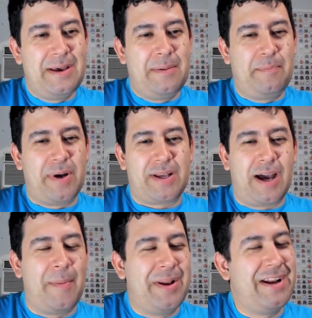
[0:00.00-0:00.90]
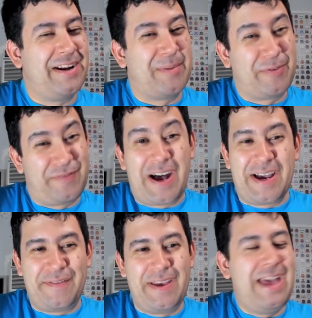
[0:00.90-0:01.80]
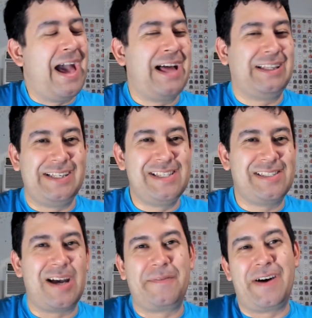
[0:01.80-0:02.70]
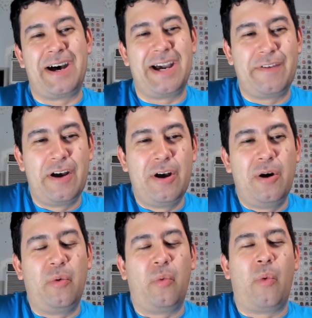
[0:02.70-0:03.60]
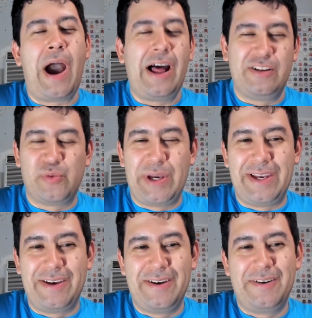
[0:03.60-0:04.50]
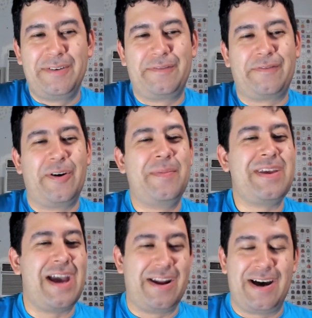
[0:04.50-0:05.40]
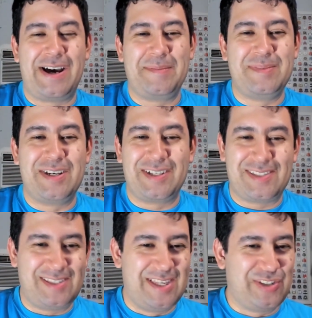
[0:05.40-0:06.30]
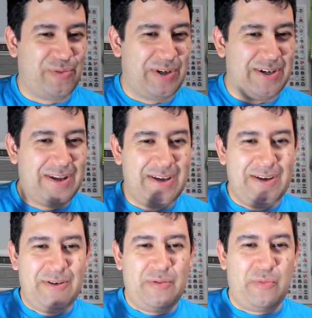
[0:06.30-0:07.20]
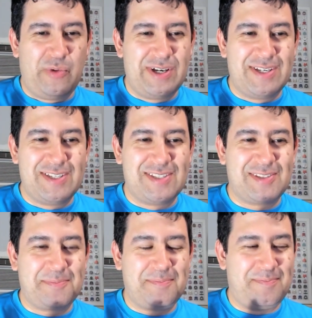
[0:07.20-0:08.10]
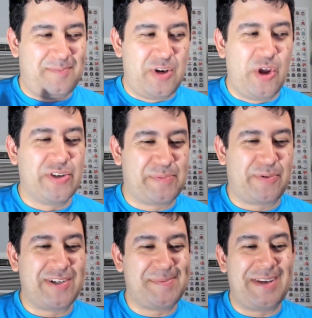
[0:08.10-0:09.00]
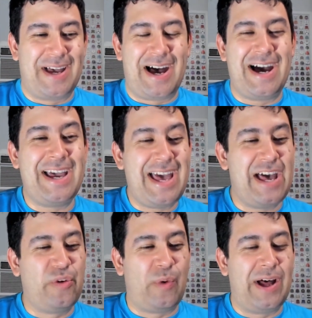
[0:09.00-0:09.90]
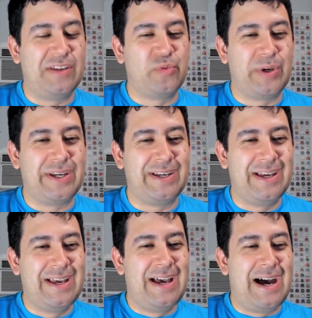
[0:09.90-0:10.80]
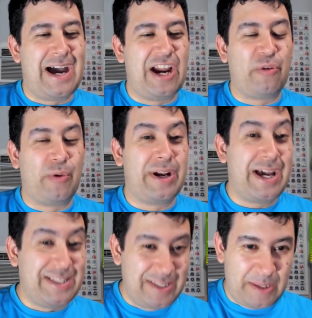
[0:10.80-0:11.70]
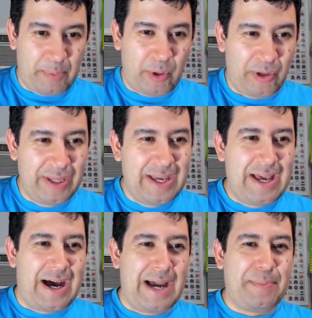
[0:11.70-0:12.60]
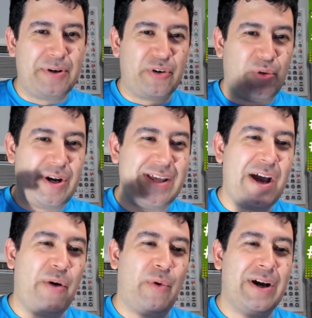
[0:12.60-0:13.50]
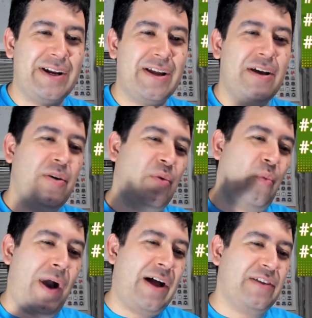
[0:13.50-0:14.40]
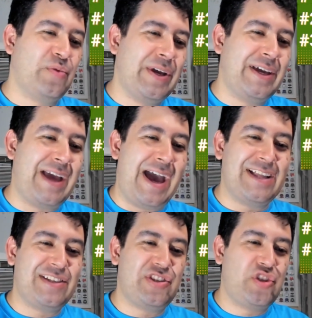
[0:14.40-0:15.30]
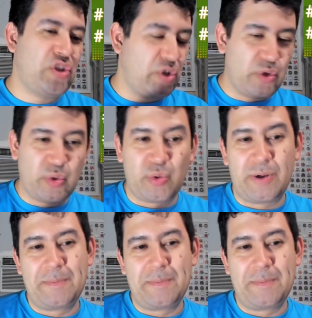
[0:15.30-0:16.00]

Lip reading: But coming in at number five, at least top five, Wild Wing from the Anaheim Ducks. This one was no surprise to me. I had Wild Wing higher. When I did the poll, I put Gritty at one, Wild Wing at two,